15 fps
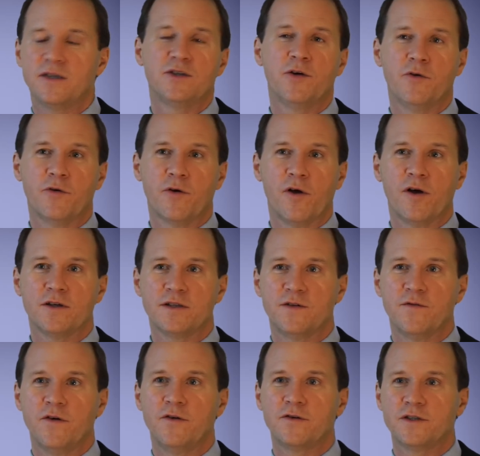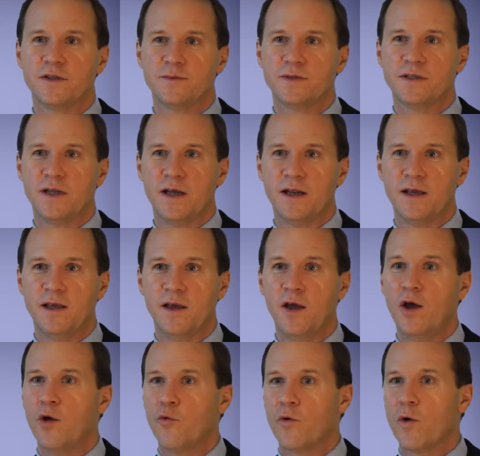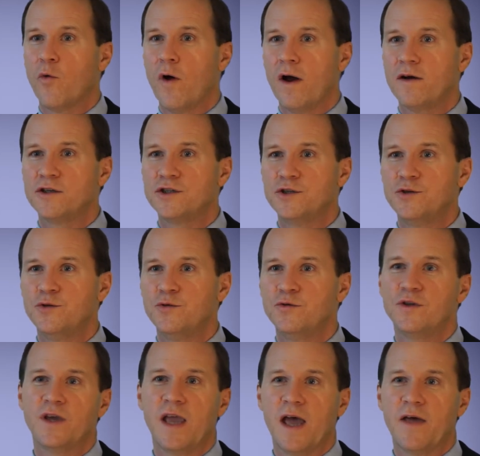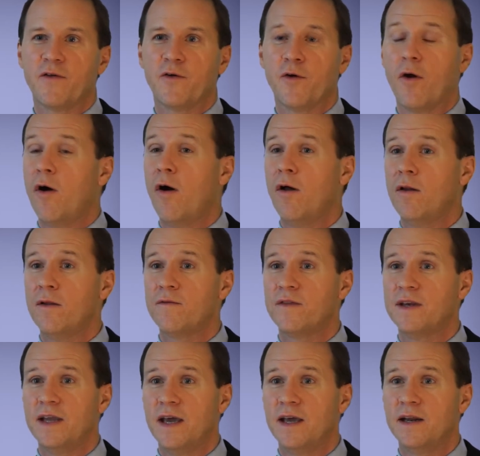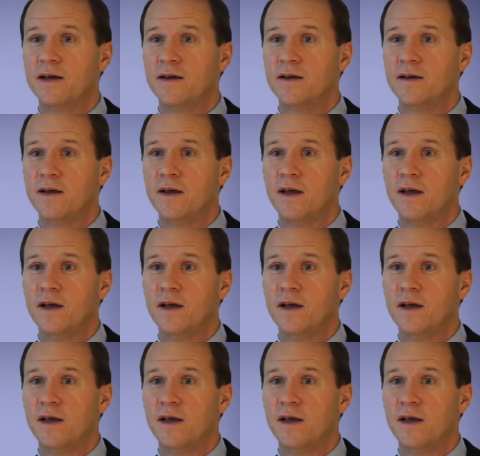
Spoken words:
a total cost of ownership study requires you to gather all of the data